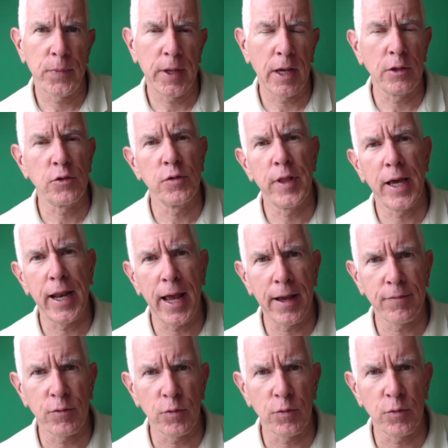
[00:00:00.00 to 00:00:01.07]
I'll do that
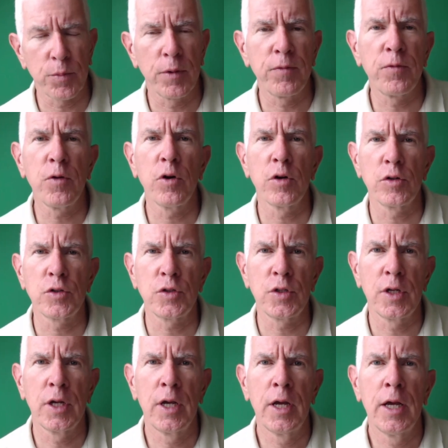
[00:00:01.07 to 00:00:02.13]
afterwards. But first,